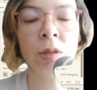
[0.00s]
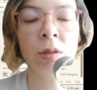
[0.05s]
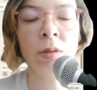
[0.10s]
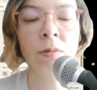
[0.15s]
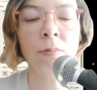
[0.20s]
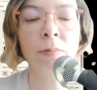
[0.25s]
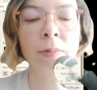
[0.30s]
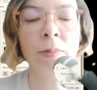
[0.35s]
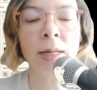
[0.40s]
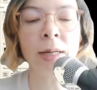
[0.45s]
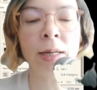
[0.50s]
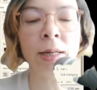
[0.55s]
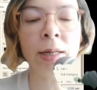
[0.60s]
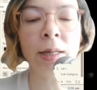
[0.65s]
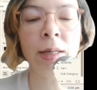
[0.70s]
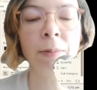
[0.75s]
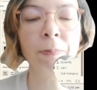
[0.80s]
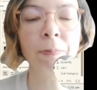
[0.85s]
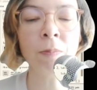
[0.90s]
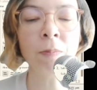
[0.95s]

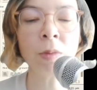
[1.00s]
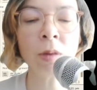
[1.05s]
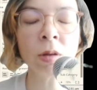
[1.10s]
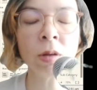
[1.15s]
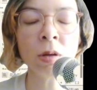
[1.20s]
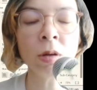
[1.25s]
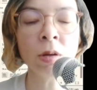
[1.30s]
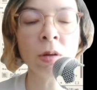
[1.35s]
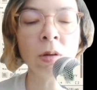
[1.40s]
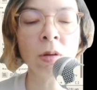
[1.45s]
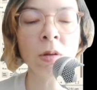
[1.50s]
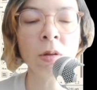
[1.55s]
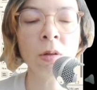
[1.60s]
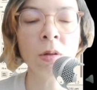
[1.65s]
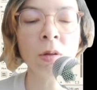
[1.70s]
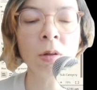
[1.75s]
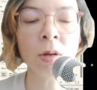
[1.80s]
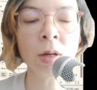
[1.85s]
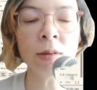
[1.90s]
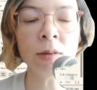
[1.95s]
by
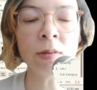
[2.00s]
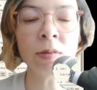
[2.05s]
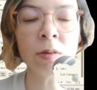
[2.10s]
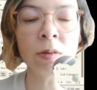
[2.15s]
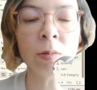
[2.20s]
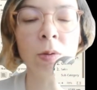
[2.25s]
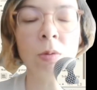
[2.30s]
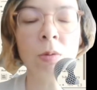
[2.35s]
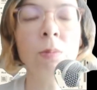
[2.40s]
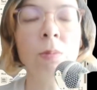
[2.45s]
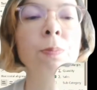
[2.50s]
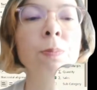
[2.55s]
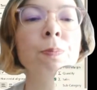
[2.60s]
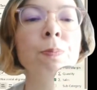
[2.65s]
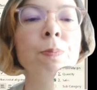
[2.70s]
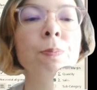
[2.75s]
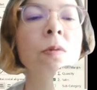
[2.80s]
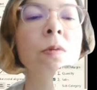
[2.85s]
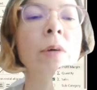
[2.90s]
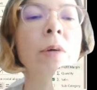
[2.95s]
Customer,
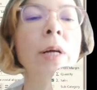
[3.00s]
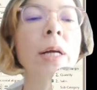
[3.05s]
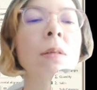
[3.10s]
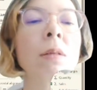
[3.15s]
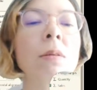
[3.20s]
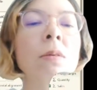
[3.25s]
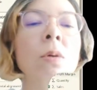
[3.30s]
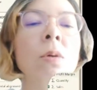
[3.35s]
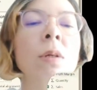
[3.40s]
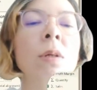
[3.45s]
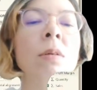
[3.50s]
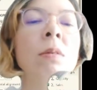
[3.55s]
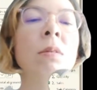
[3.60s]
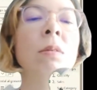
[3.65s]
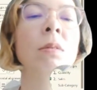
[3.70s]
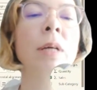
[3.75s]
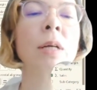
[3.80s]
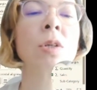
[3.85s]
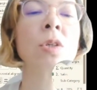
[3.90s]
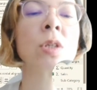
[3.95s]
right? So this
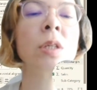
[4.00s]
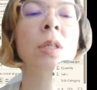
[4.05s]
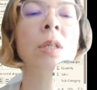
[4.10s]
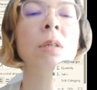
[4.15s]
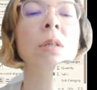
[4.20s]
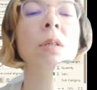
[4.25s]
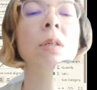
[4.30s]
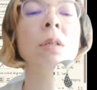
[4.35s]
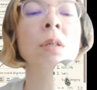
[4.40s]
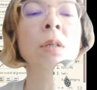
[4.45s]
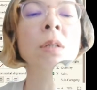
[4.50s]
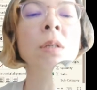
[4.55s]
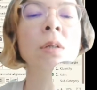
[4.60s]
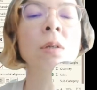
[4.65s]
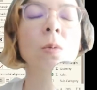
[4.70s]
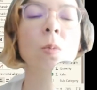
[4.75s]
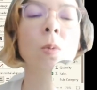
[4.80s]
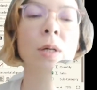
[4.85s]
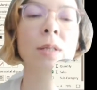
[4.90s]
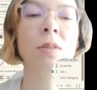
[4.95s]
is actually
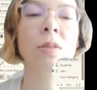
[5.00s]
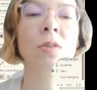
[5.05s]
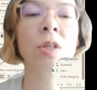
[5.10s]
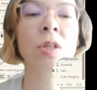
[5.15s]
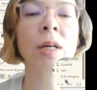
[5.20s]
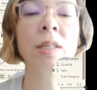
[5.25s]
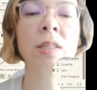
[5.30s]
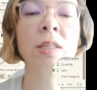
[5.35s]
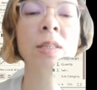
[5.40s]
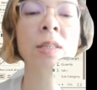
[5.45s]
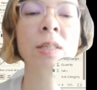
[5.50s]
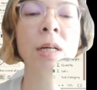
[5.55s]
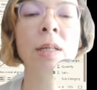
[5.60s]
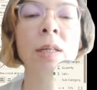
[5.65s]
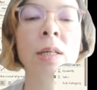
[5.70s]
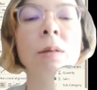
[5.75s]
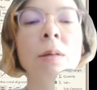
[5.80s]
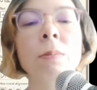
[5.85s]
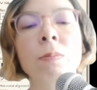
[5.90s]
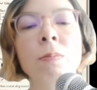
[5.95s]
what the chart is
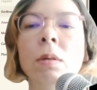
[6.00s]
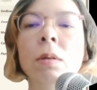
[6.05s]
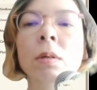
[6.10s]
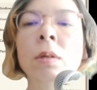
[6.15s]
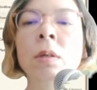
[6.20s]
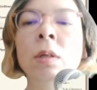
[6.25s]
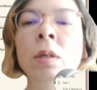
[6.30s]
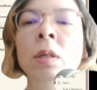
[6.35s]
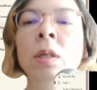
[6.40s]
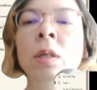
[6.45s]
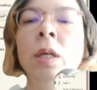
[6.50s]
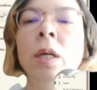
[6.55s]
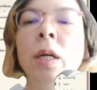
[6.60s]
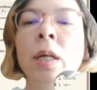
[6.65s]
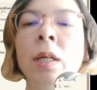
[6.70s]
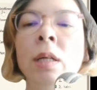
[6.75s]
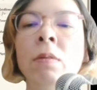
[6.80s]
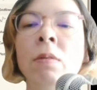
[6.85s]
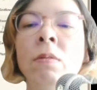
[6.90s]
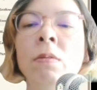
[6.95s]
telling.
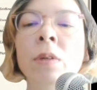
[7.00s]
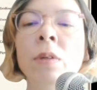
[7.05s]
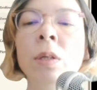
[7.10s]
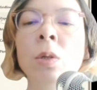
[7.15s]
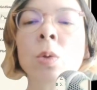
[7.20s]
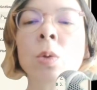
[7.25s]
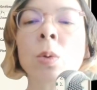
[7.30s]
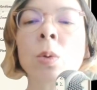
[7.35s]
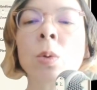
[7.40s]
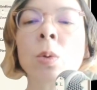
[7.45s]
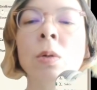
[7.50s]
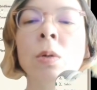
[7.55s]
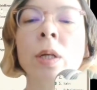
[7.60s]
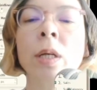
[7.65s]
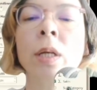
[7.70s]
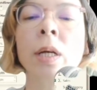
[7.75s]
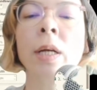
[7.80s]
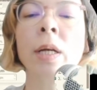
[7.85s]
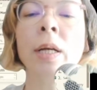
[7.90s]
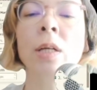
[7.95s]
And in visual, we
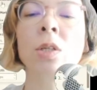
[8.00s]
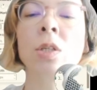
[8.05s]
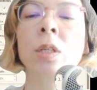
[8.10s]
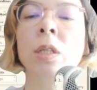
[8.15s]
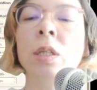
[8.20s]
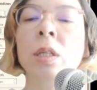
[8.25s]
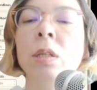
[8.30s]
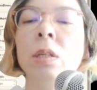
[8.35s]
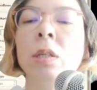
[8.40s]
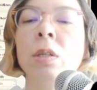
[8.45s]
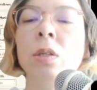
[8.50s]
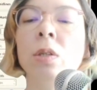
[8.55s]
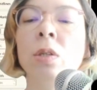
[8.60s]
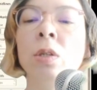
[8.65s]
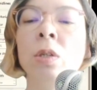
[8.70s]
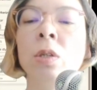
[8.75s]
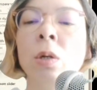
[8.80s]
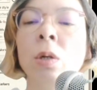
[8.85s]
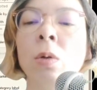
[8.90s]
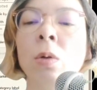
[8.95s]
can actually
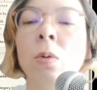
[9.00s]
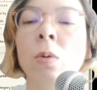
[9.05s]
show